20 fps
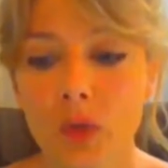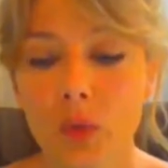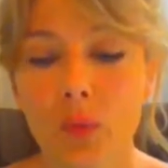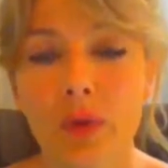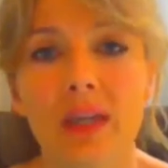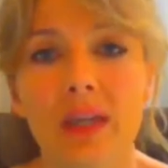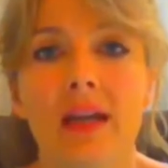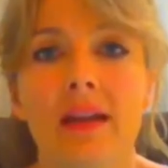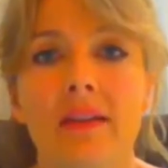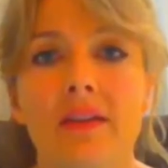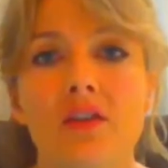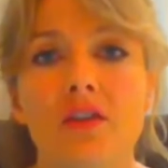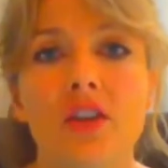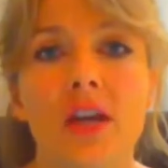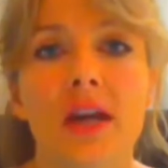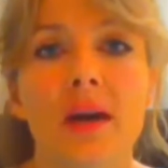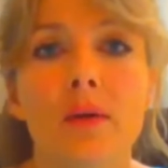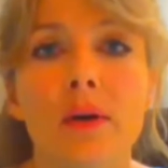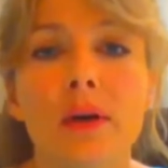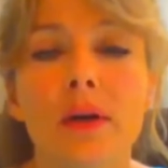We get out of the
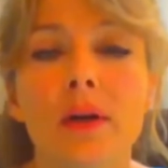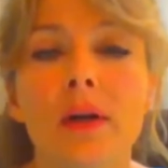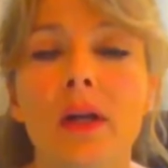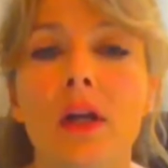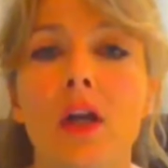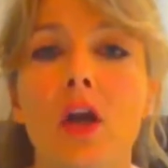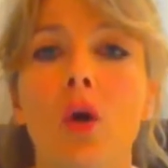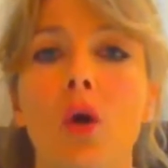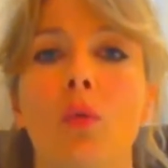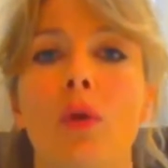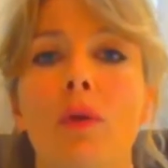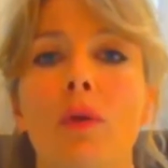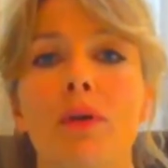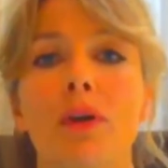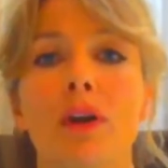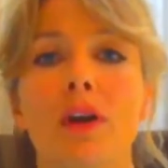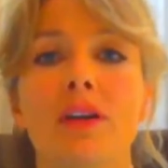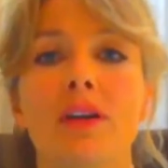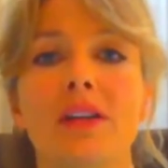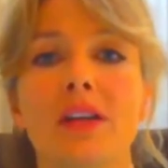shower, we
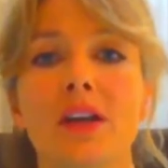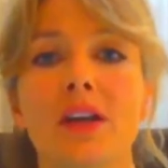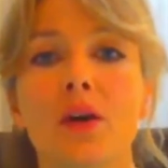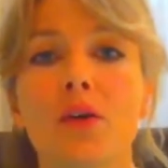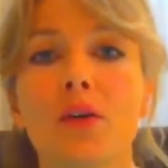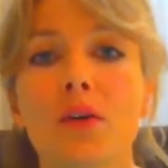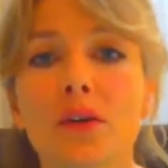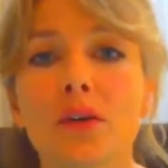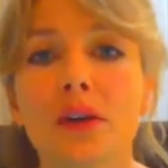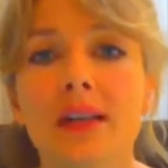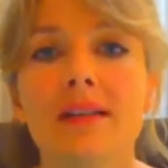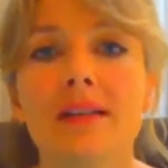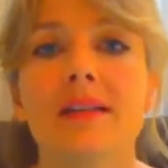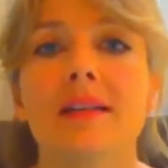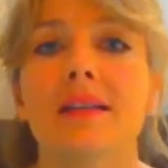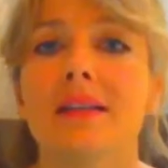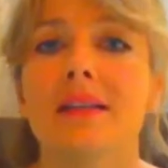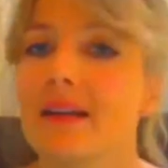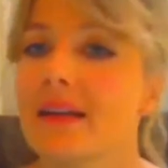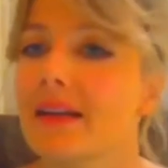put on deodorant,
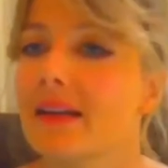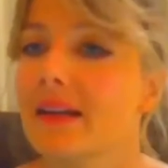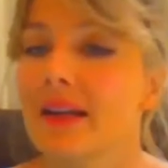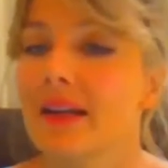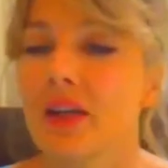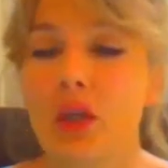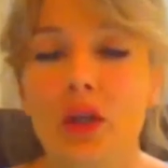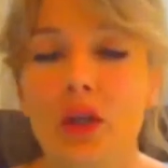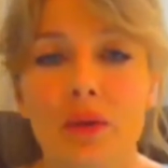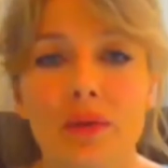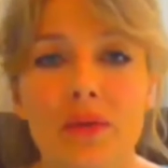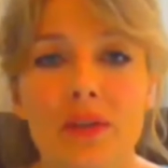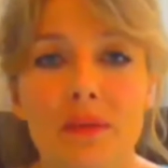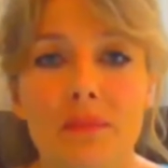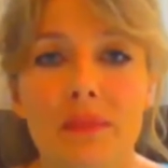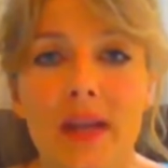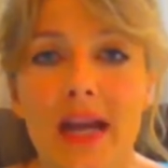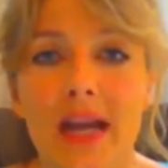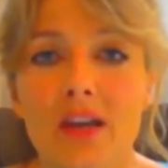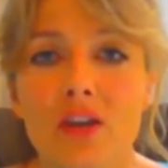you know,
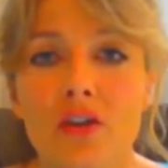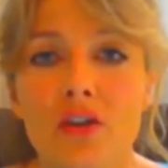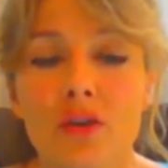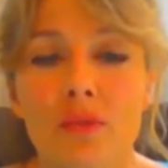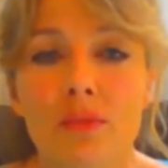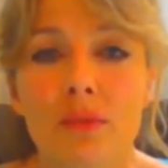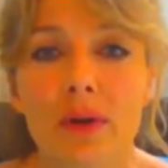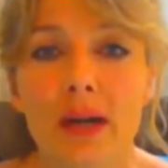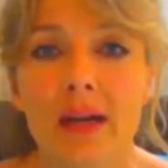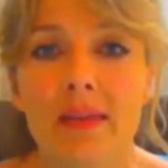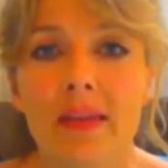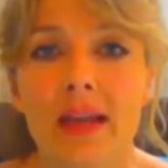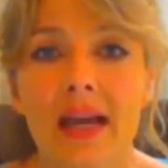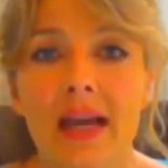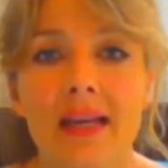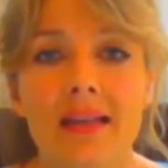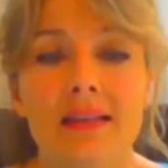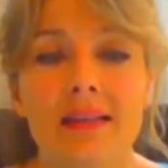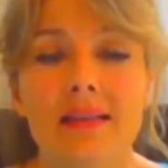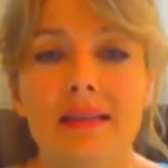some national brand that
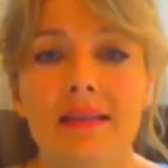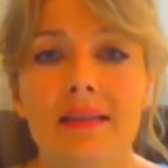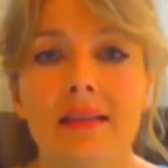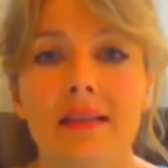has